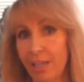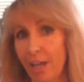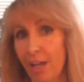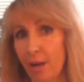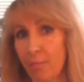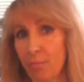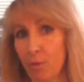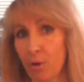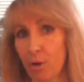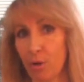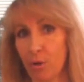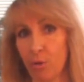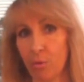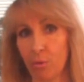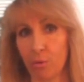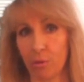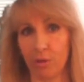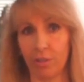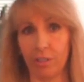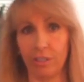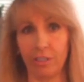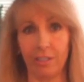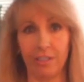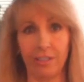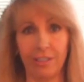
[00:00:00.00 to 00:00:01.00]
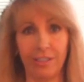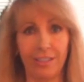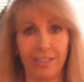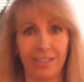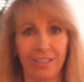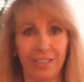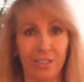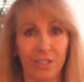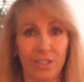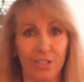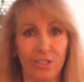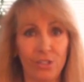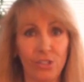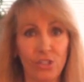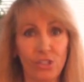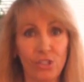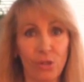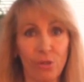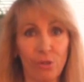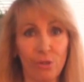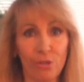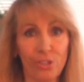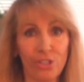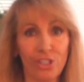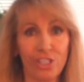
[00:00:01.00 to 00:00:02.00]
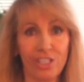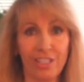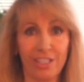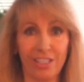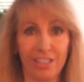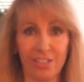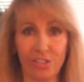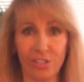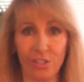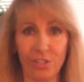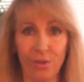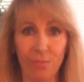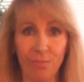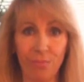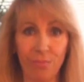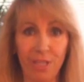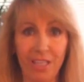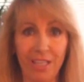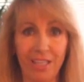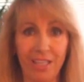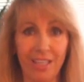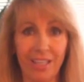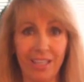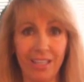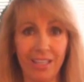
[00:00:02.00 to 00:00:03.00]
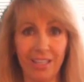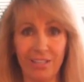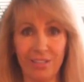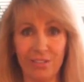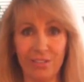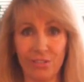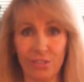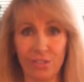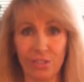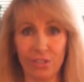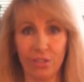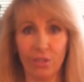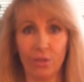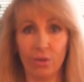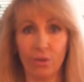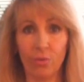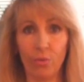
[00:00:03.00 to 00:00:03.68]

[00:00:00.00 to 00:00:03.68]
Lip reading: Capricorn. Solstice begins